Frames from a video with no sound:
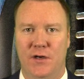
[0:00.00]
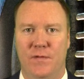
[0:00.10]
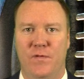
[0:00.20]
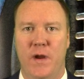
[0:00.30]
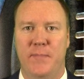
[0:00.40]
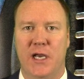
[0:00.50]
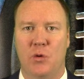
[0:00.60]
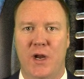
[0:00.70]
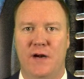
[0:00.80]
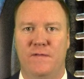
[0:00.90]
your free pick
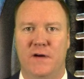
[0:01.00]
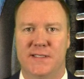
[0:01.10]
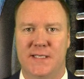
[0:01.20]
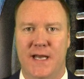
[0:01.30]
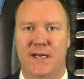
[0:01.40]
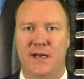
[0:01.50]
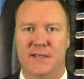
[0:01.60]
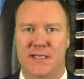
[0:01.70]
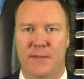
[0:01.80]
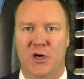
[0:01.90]
winner for Sunday,
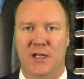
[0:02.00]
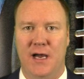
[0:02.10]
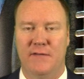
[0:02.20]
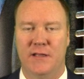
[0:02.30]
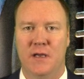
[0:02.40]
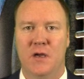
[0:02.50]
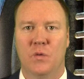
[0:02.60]
December 11th.